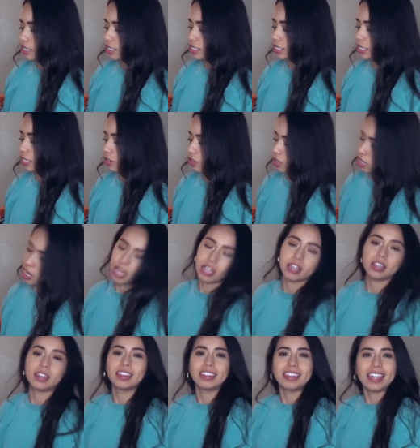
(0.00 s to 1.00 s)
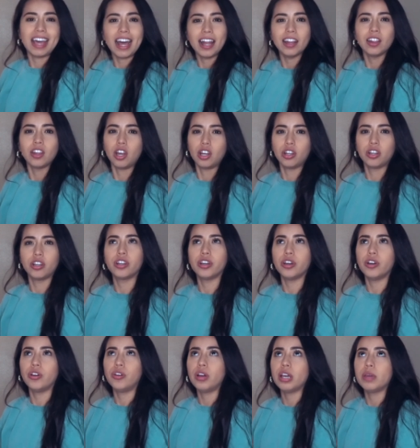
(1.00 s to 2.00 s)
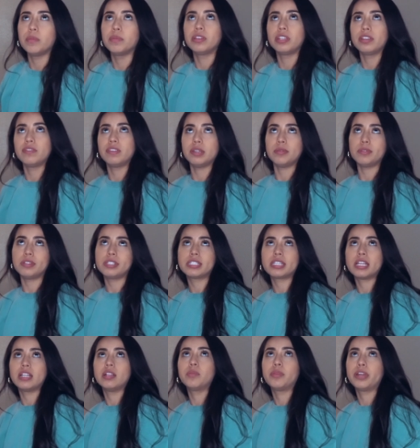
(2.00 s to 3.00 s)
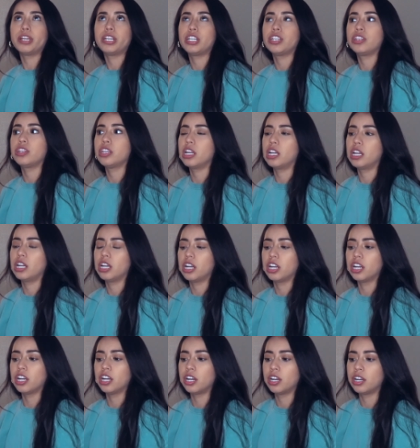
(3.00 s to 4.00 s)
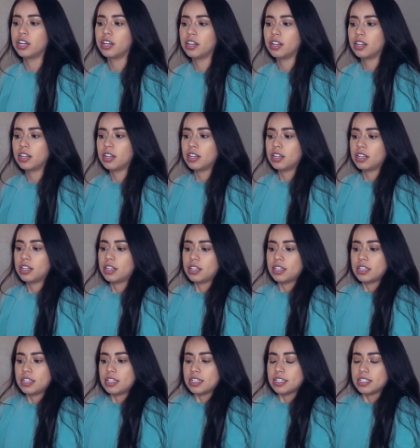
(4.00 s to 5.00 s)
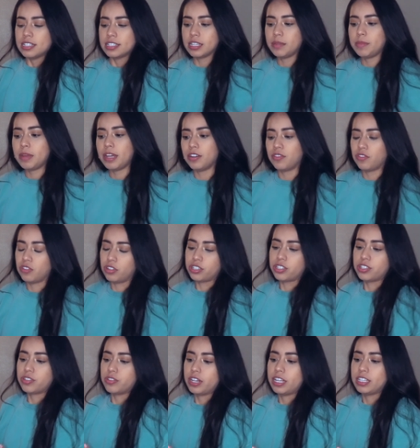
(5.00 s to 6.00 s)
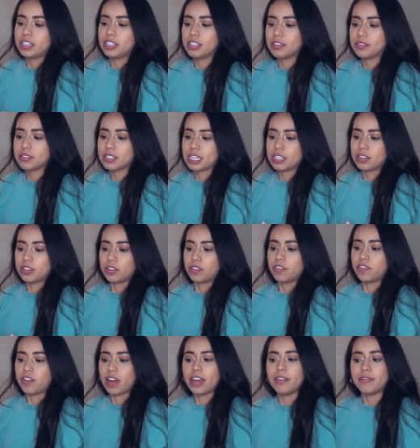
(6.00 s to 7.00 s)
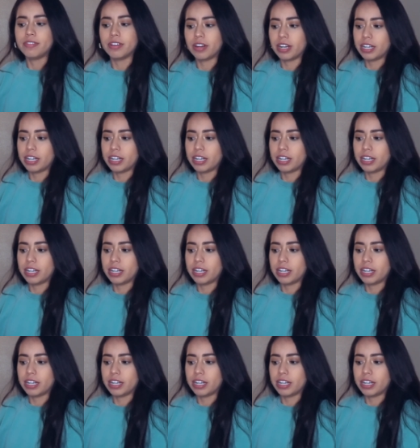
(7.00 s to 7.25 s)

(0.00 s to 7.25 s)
a sale not that long ago. I believe they were celebrating their, some anniversary. I think it was like their five year